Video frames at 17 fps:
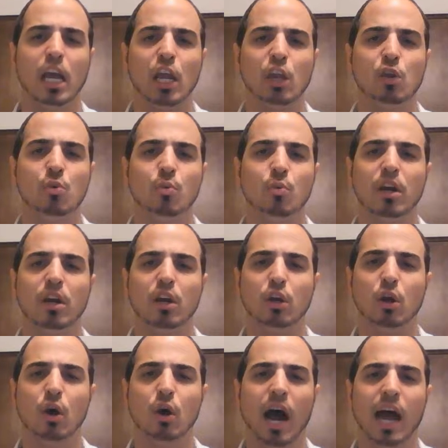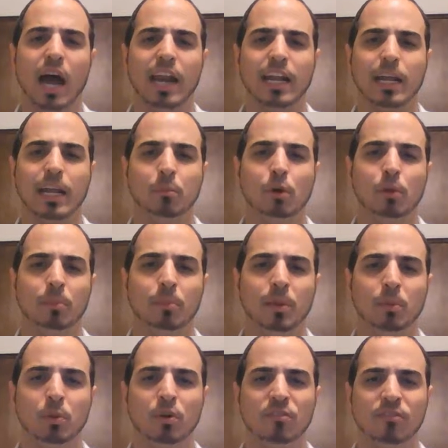and you want to know how to get more
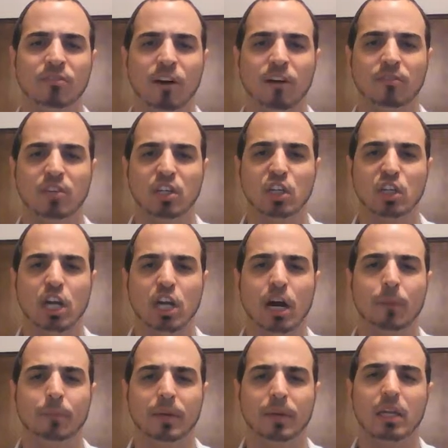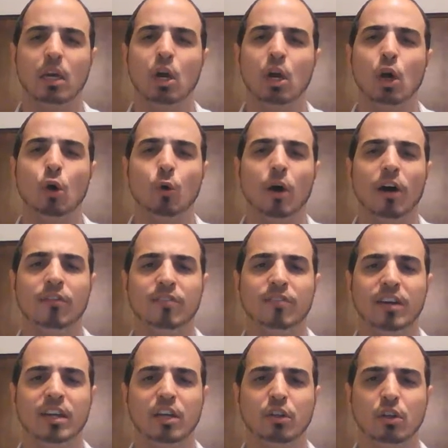people involved in your company. Well,
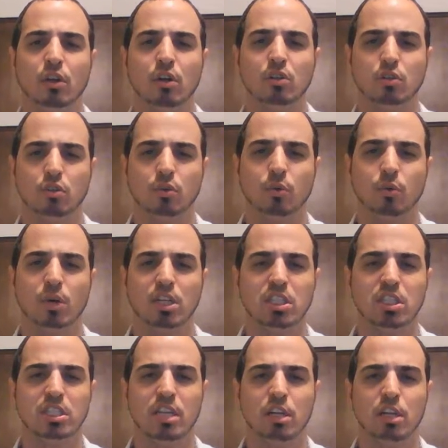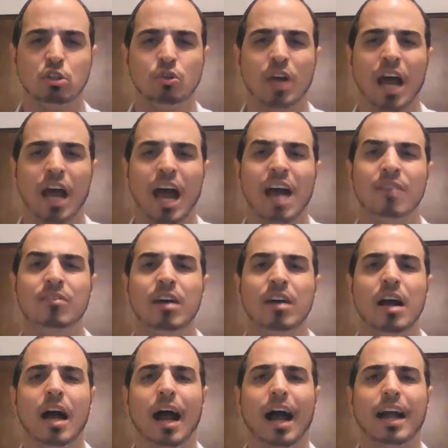if any of those are the questions that you have,
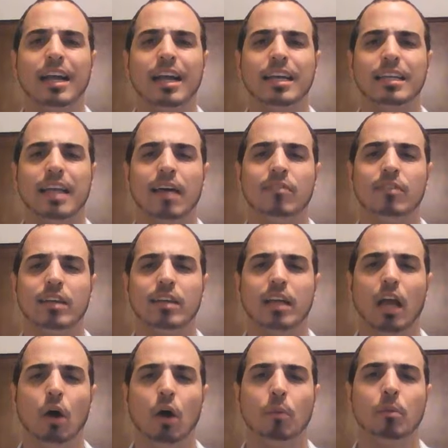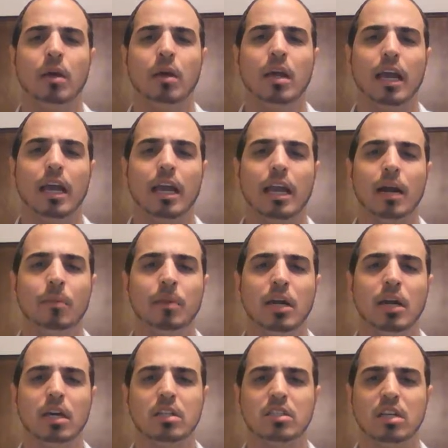I could definitely help. And
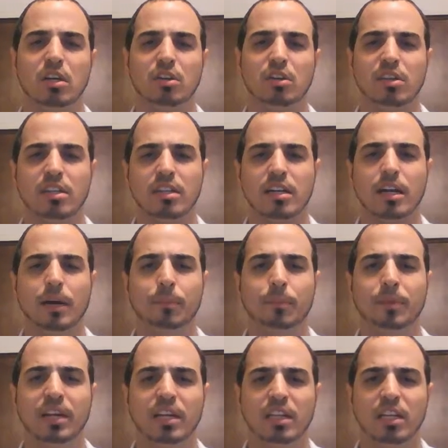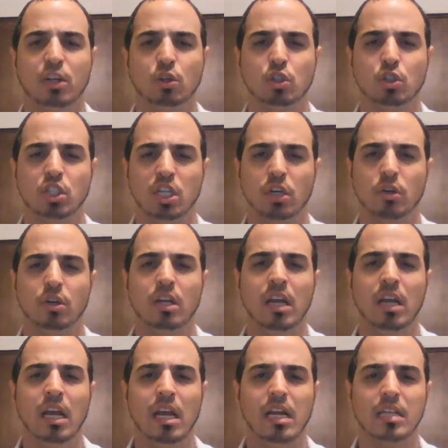I'm here to tell you that the company Legal Shield
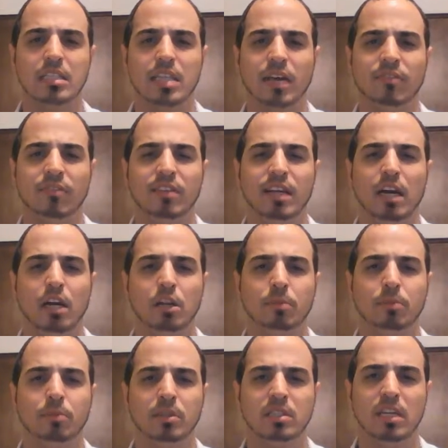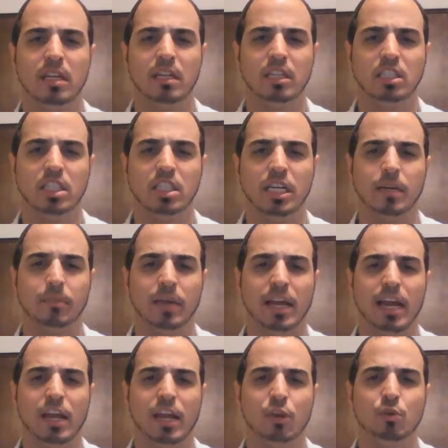is definitely 100%
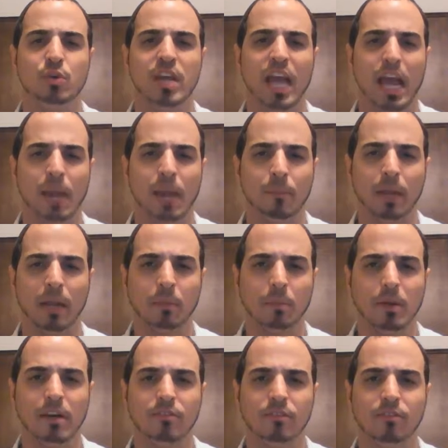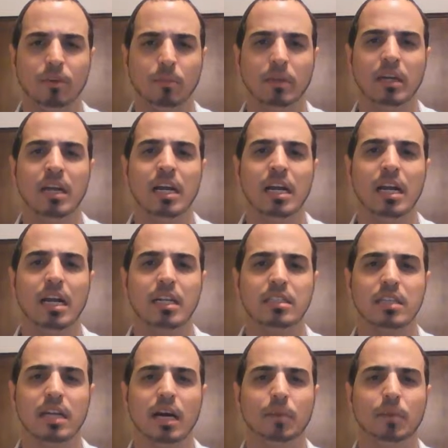legitimate and you can make money from it.
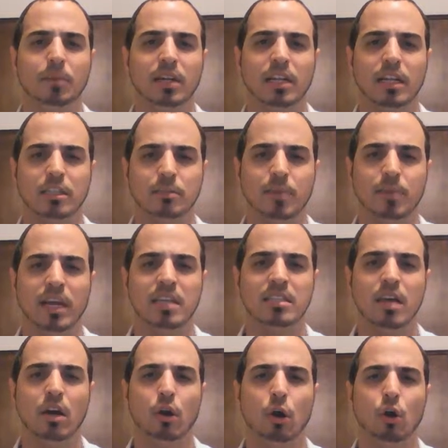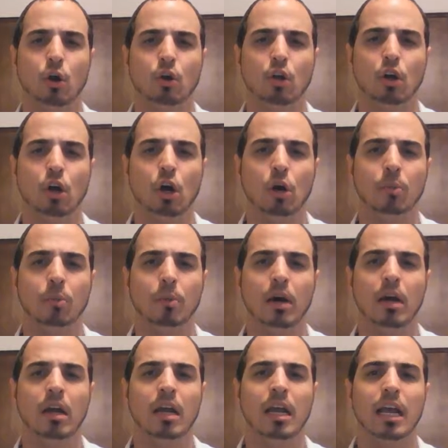It's a company that's based out of
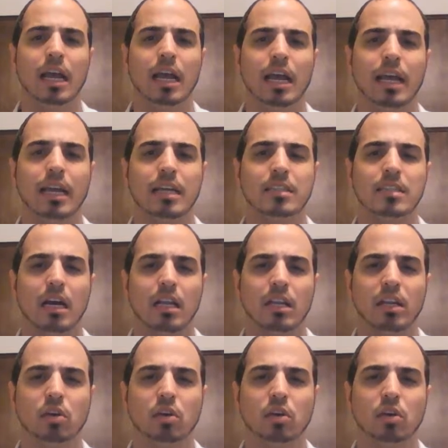Oklahoma and it's a